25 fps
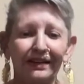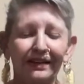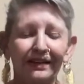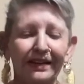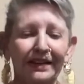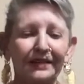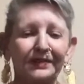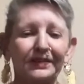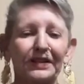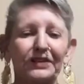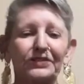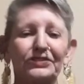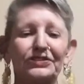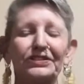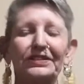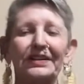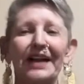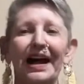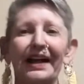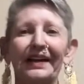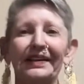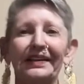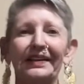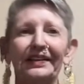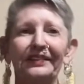that there's
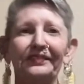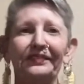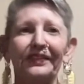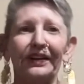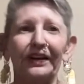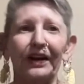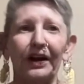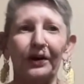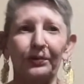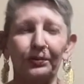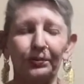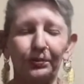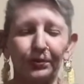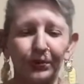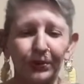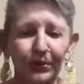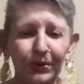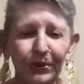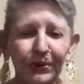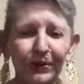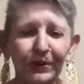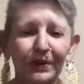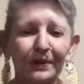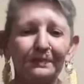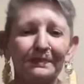not even a
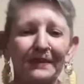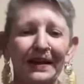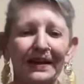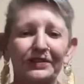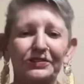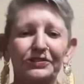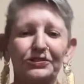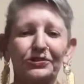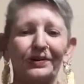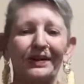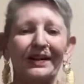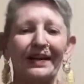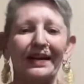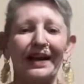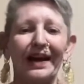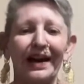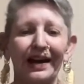rudimentary